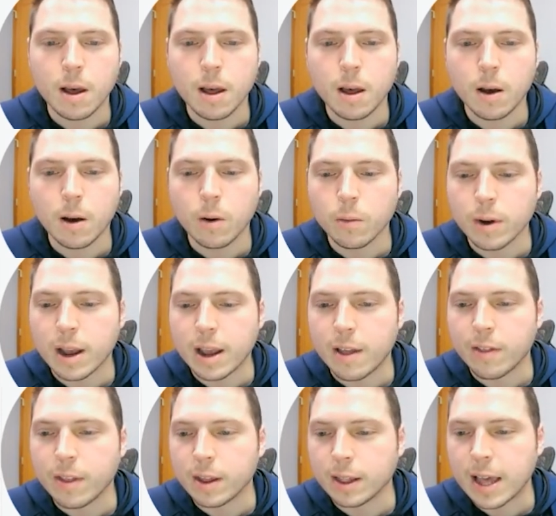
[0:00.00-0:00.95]
All right.
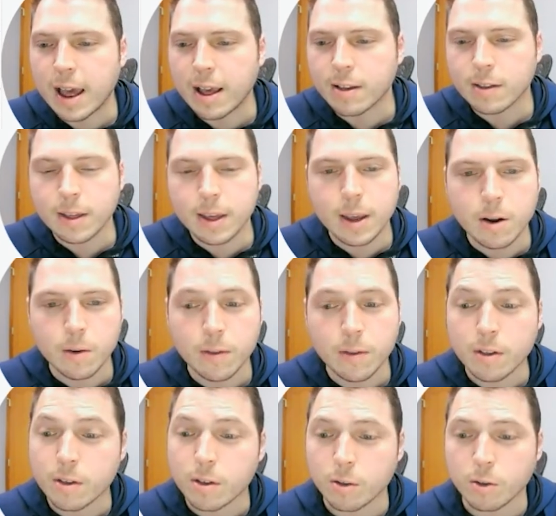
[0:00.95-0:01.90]
And then lastly here,
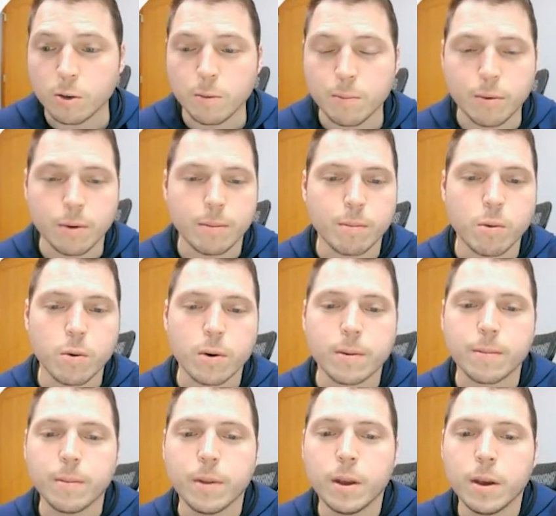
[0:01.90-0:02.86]
this is super
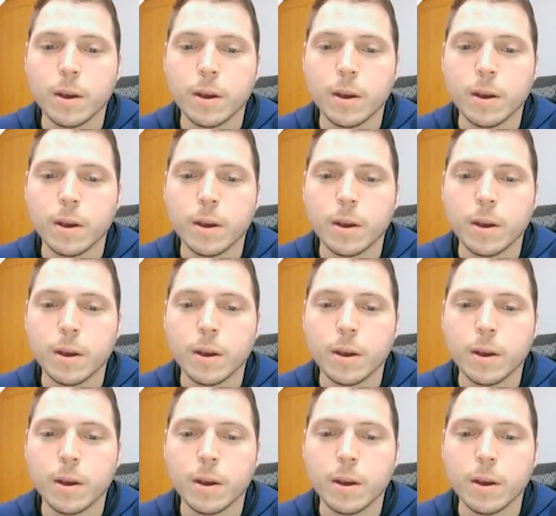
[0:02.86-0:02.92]
important.